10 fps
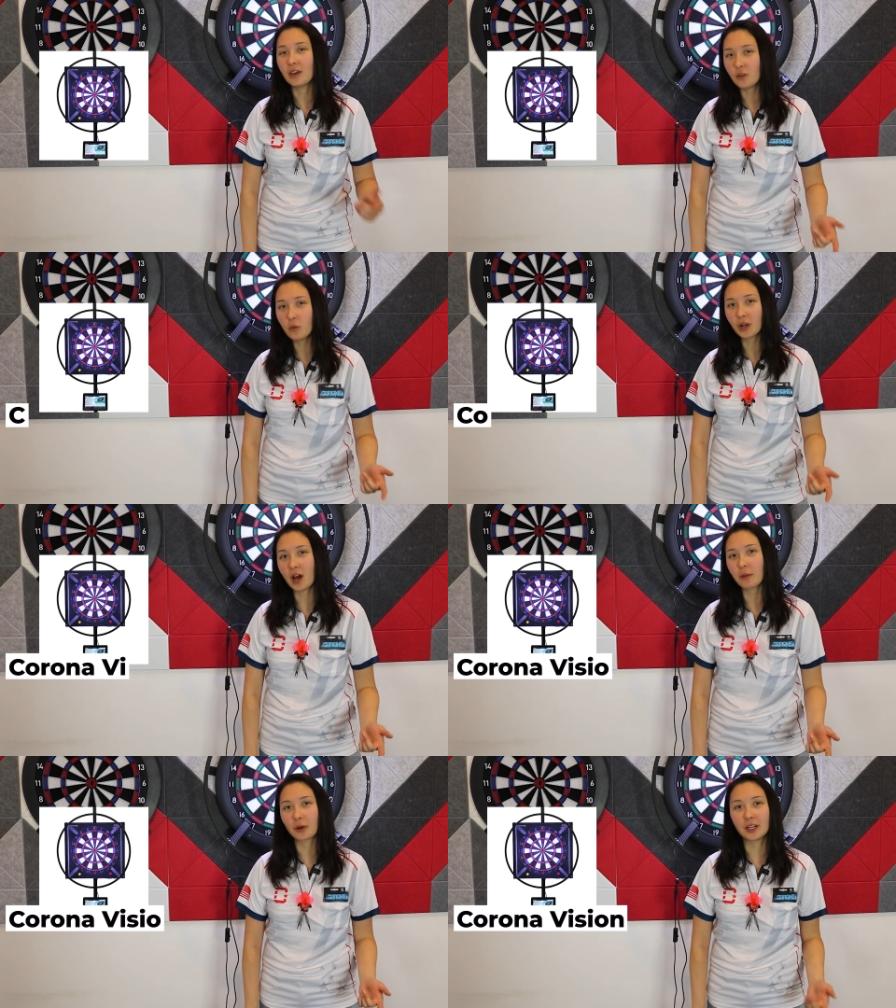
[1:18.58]
If you want
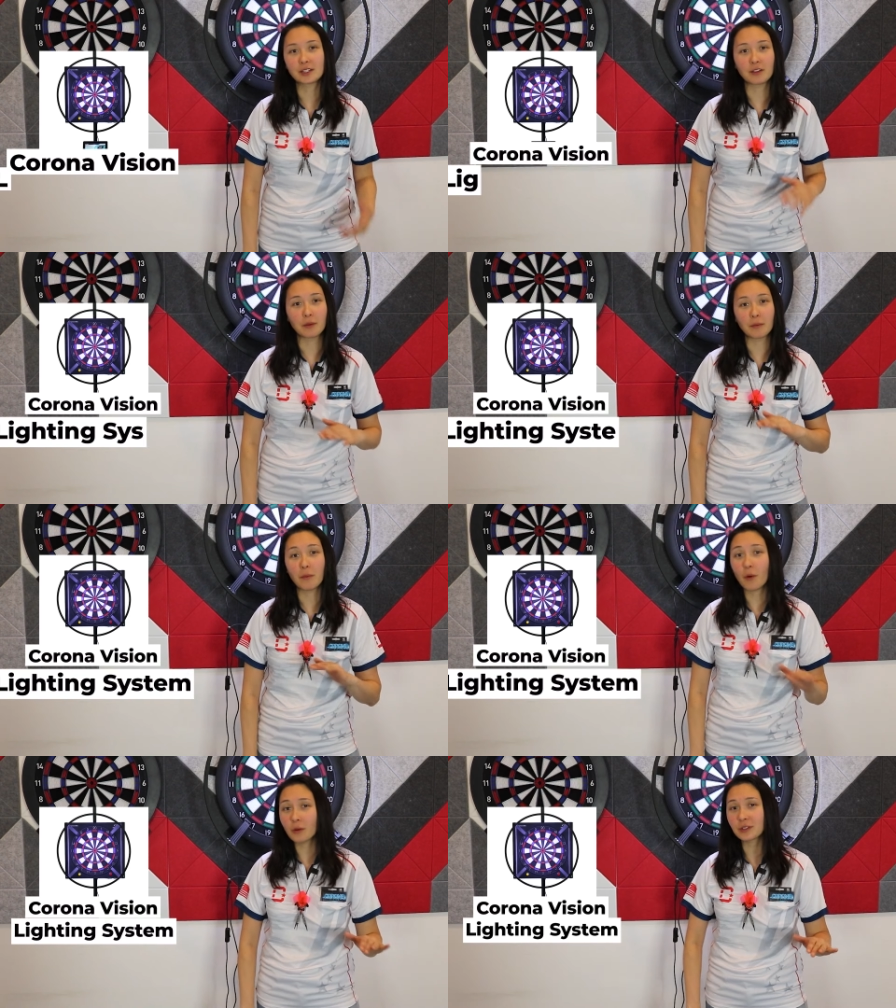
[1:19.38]
to upgrade to the
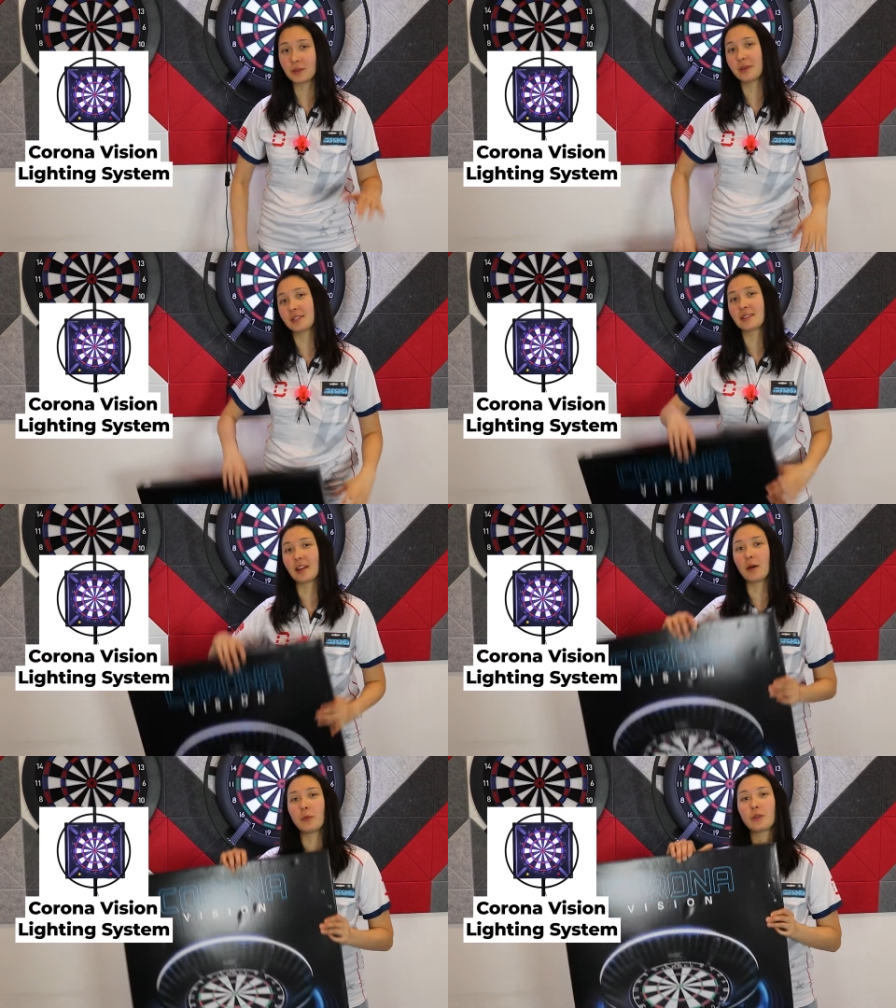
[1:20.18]
ultimate setup,